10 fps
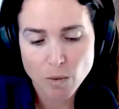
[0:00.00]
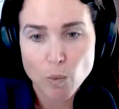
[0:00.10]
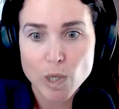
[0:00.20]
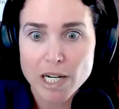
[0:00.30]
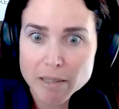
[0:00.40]

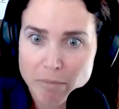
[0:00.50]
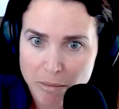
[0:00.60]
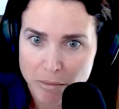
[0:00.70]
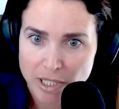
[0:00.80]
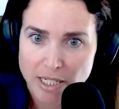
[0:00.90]
working
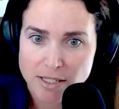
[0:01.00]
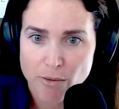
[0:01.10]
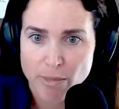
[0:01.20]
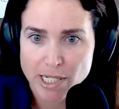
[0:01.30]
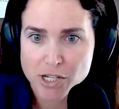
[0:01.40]
memory, as you
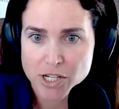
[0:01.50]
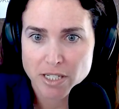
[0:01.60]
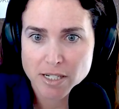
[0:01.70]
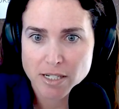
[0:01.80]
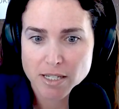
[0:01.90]

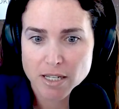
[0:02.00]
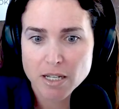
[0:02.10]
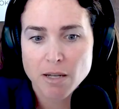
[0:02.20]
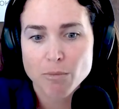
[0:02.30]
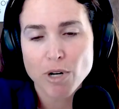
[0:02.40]
mentioned,
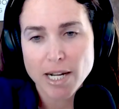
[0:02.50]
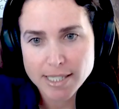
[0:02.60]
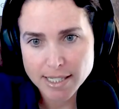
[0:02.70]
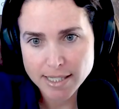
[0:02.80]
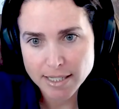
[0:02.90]

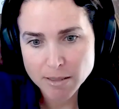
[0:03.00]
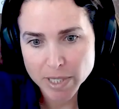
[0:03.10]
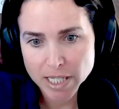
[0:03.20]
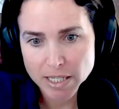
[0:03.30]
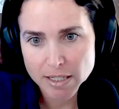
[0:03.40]
processing
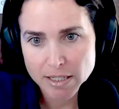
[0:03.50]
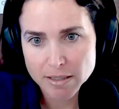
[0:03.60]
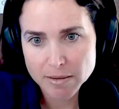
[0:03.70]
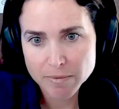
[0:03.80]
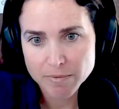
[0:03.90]
speed,
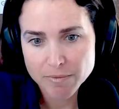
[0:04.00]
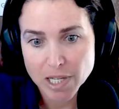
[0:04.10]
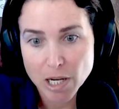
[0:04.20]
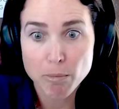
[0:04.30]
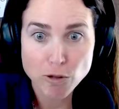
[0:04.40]

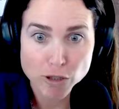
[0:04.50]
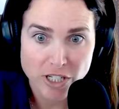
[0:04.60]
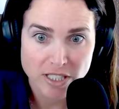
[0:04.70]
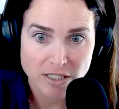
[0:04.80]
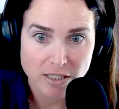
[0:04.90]

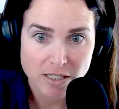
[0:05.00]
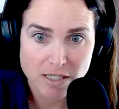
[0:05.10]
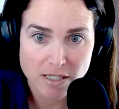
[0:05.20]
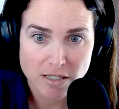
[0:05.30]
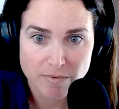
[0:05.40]
emotions.
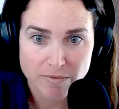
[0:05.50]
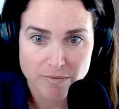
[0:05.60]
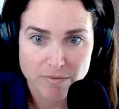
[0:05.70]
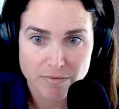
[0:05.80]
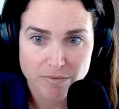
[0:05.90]

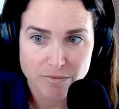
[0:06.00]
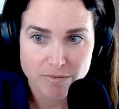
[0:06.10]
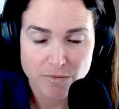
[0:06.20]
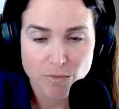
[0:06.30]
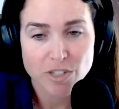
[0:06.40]

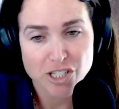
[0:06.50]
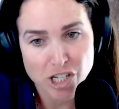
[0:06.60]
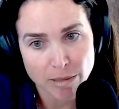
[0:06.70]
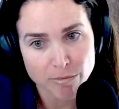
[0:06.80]
The shame